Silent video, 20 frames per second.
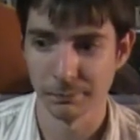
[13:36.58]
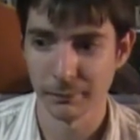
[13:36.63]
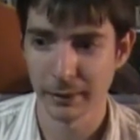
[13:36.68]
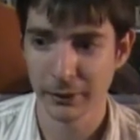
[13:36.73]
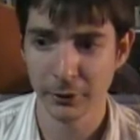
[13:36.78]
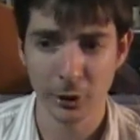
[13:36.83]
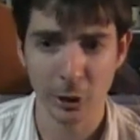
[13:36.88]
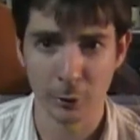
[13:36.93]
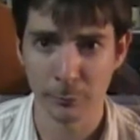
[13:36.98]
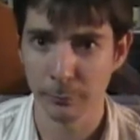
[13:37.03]

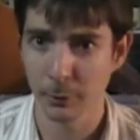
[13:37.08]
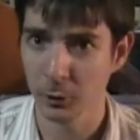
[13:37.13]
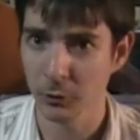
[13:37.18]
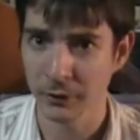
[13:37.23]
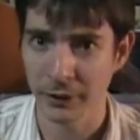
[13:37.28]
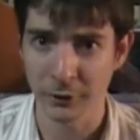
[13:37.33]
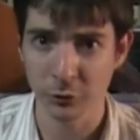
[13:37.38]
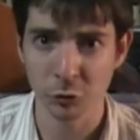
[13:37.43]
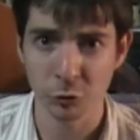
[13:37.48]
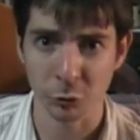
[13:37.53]
Edgar Allan
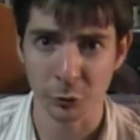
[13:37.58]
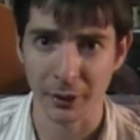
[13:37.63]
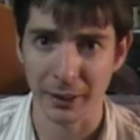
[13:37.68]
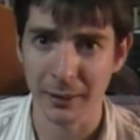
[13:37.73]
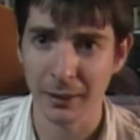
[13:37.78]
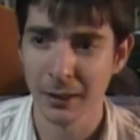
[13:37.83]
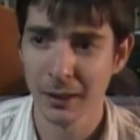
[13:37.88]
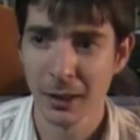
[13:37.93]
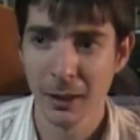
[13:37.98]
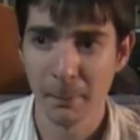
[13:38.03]
Poe's
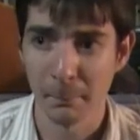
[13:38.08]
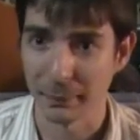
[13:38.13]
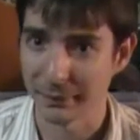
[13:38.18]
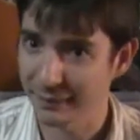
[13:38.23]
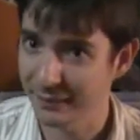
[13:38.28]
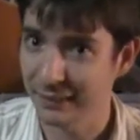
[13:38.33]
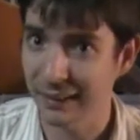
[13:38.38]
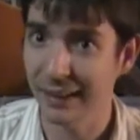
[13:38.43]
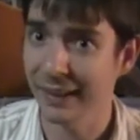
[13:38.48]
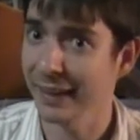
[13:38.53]
history,
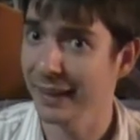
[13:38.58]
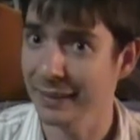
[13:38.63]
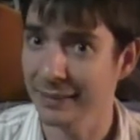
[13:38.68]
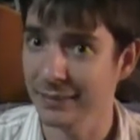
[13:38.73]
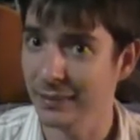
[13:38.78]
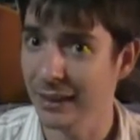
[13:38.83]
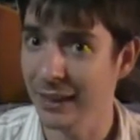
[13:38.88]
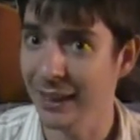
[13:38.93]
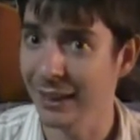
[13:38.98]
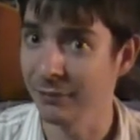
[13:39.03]

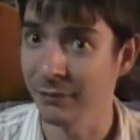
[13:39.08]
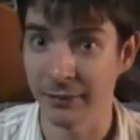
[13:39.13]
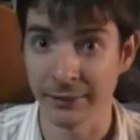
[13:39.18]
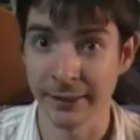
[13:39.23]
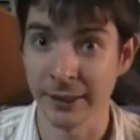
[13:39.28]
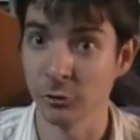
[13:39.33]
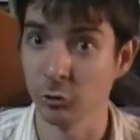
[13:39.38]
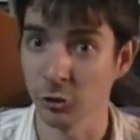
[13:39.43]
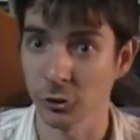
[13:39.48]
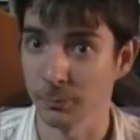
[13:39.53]
besides the
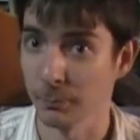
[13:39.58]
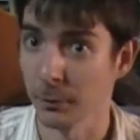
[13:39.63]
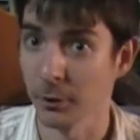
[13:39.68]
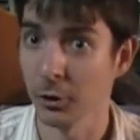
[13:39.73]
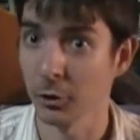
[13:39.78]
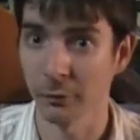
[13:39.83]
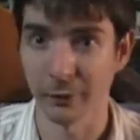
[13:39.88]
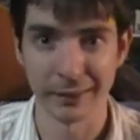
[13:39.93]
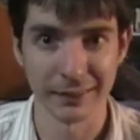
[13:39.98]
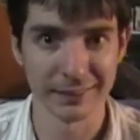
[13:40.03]
fictitious
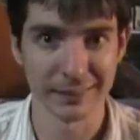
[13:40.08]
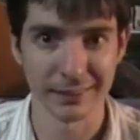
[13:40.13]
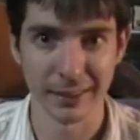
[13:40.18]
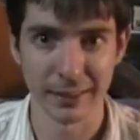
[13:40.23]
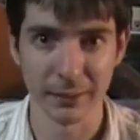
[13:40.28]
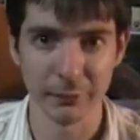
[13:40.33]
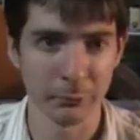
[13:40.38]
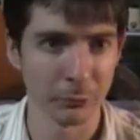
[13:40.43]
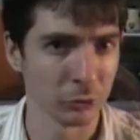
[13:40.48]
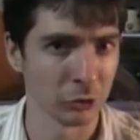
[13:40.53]
murdering
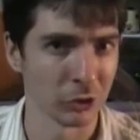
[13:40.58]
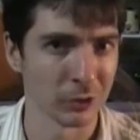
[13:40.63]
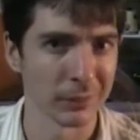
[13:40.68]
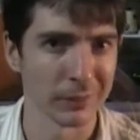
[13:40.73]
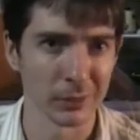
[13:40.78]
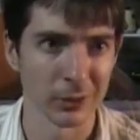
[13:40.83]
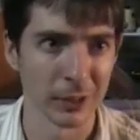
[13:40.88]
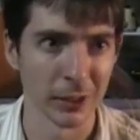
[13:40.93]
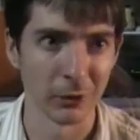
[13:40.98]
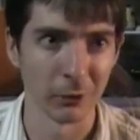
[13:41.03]
stuff, which
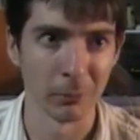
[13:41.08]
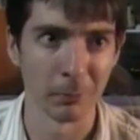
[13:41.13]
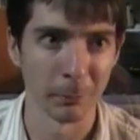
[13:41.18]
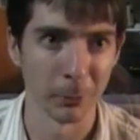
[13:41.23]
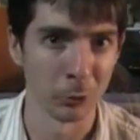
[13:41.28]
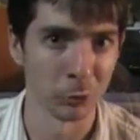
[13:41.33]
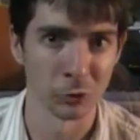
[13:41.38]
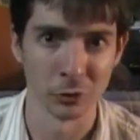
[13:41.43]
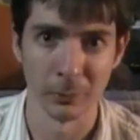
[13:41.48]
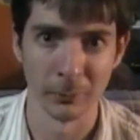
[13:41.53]
is, you know,
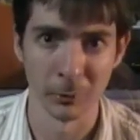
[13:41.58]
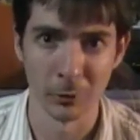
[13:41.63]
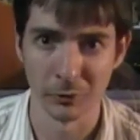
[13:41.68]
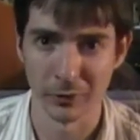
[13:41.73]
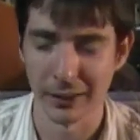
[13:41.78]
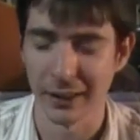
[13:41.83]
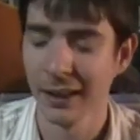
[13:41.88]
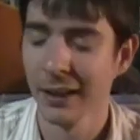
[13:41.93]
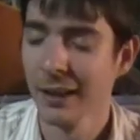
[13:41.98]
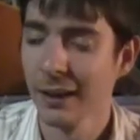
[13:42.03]
most of the
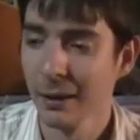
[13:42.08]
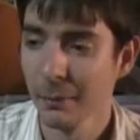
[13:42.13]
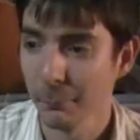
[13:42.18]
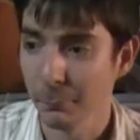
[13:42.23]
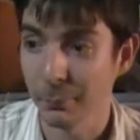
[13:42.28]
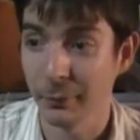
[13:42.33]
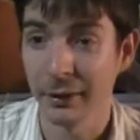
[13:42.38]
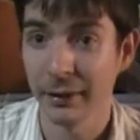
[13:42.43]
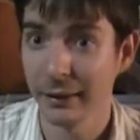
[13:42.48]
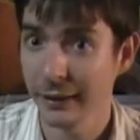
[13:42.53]
movie.
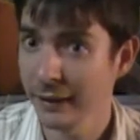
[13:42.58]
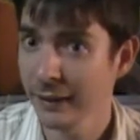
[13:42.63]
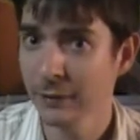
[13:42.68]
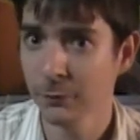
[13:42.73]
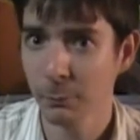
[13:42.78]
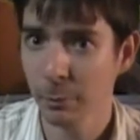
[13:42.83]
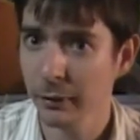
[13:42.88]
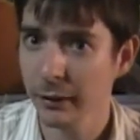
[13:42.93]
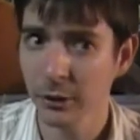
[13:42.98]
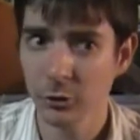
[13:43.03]
But it
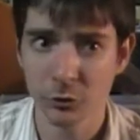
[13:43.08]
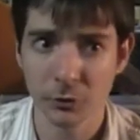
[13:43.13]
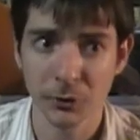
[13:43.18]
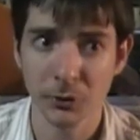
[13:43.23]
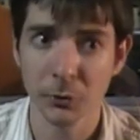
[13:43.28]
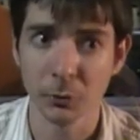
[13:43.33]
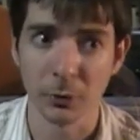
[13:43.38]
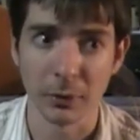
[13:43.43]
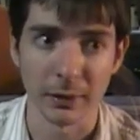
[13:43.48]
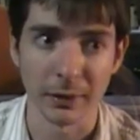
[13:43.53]
is pretty
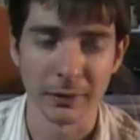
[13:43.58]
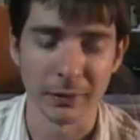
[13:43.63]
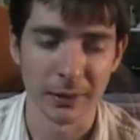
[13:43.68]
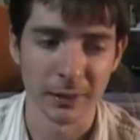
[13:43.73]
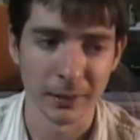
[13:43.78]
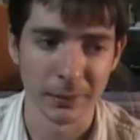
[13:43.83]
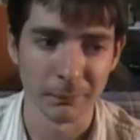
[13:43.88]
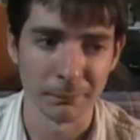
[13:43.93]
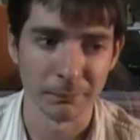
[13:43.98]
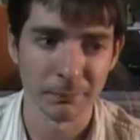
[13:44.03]
true
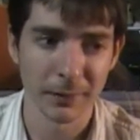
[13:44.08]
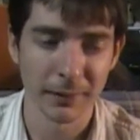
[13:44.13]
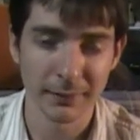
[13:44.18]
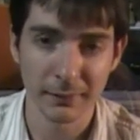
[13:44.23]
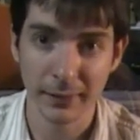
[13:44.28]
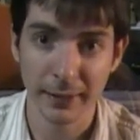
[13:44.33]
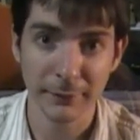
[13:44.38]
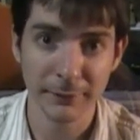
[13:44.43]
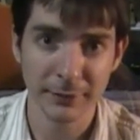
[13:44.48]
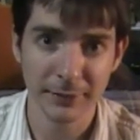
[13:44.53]
to his
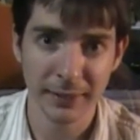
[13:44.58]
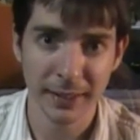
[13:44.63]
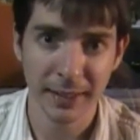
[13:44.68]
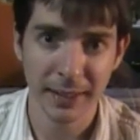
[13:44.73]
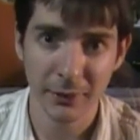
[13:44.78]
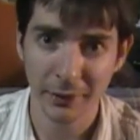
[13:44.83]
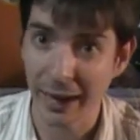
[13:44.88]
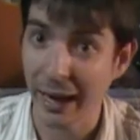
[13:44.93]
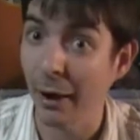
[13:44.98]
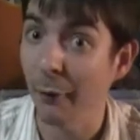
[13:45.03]

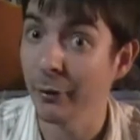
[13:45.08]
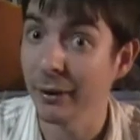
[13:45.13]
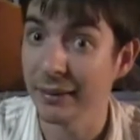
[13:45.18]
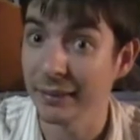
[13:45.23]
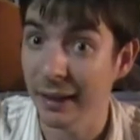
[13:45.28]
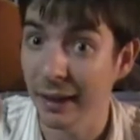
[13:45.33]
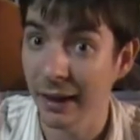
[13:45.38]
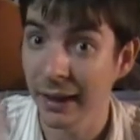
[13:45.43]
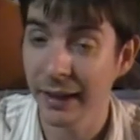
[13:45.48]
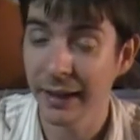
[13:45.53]
lifestyle, how he
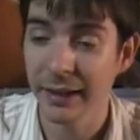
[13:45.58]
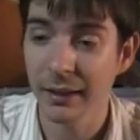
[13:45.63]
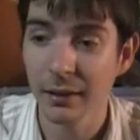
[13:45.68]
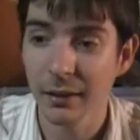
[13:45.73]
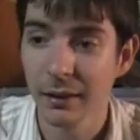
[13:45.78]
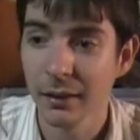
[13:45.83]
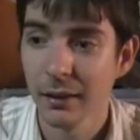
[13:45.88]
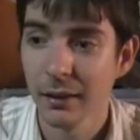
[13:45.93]
died.